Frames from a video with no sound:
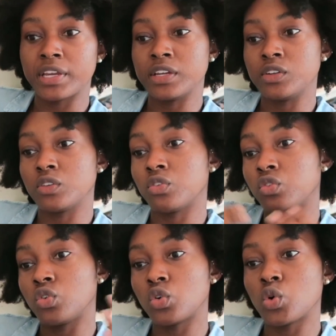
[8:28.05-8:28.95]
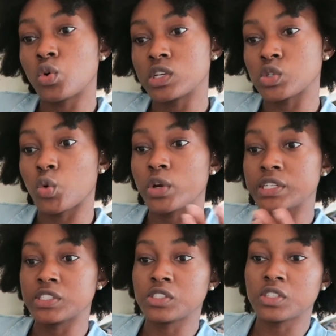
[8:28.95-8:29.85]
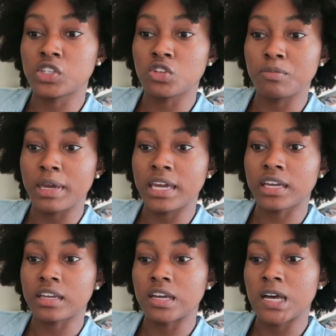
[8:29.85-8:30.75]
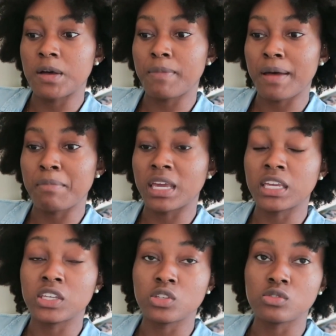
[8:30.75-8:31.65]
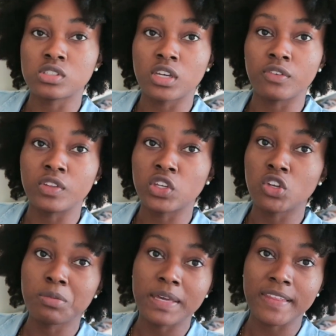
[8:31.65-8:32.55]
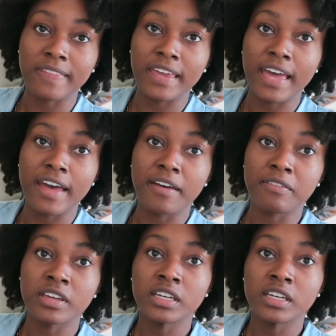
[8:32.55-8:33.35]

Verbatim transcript: You can do the full course or you can just do the Q Um, I'm making use of the Q bank that they have.